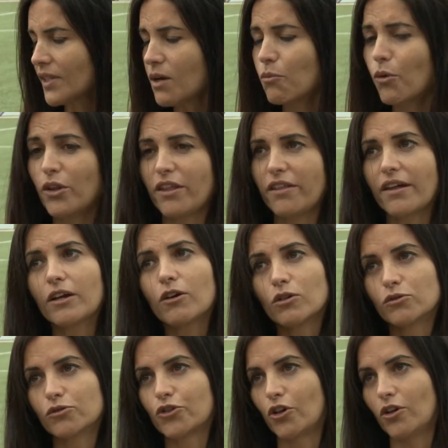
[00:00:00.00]
We didn't
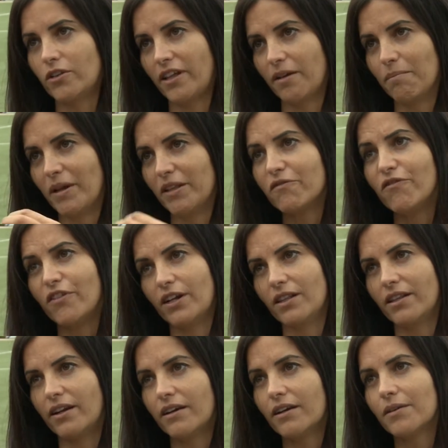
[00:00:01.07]
control the
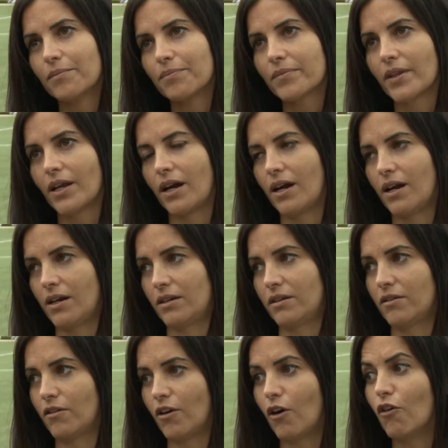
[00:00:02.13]
midfielder,
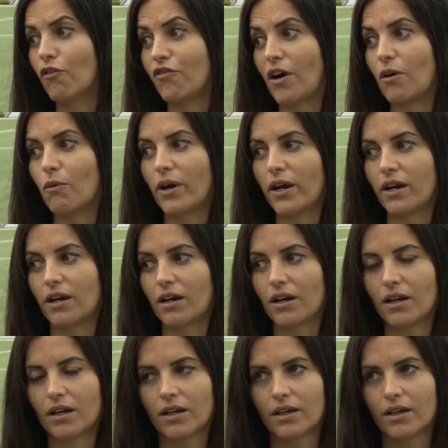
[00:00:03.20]
and of our